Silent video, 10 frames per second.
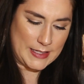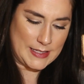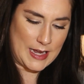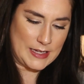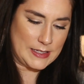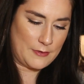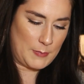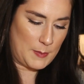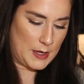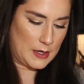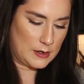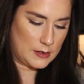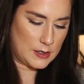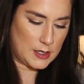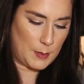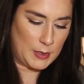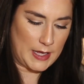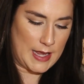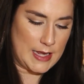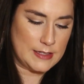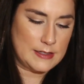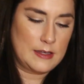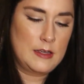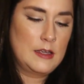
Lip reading: the size of maybe a couple of eggs,